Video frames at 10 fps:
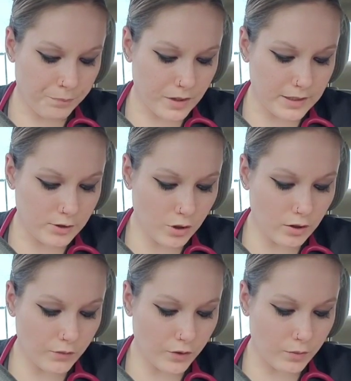He
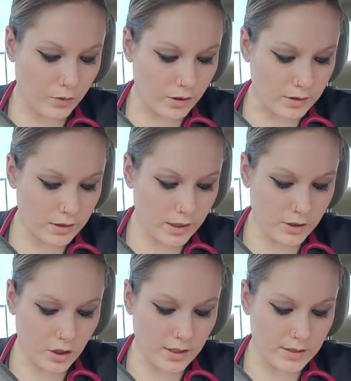struggled for the words. He
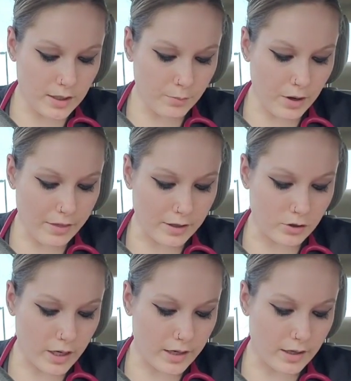took a deep breath and
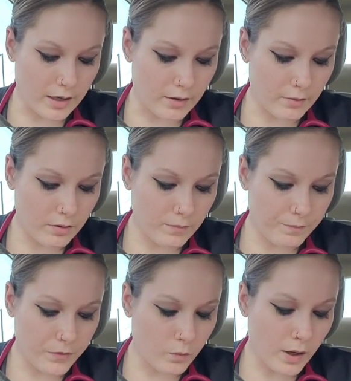tried again.
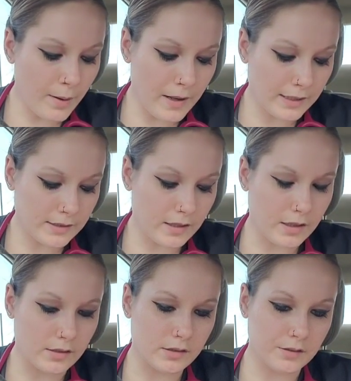What I'm asking
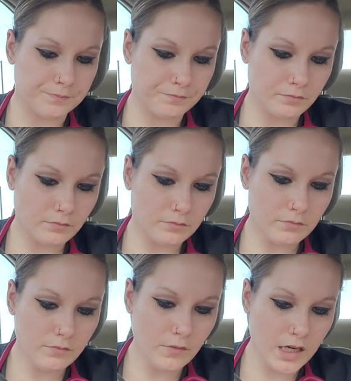is
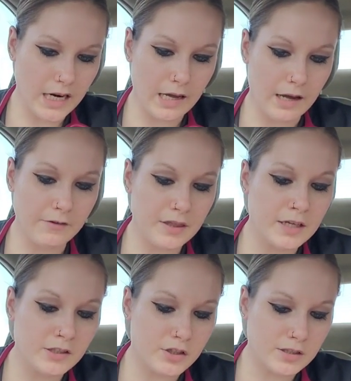
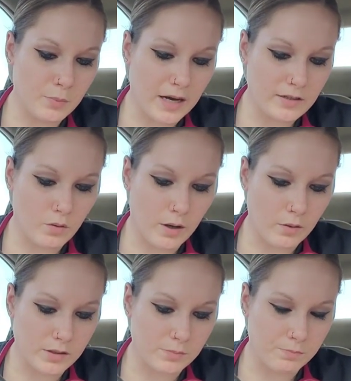everything is just back to the way
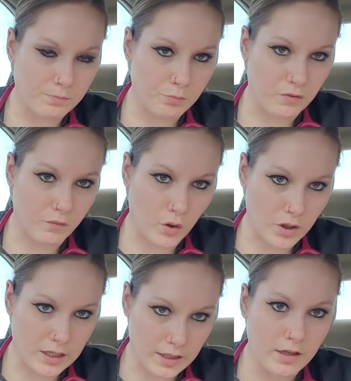it was
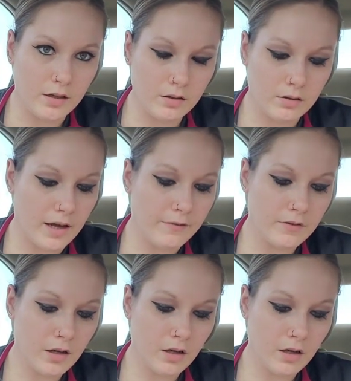before he left.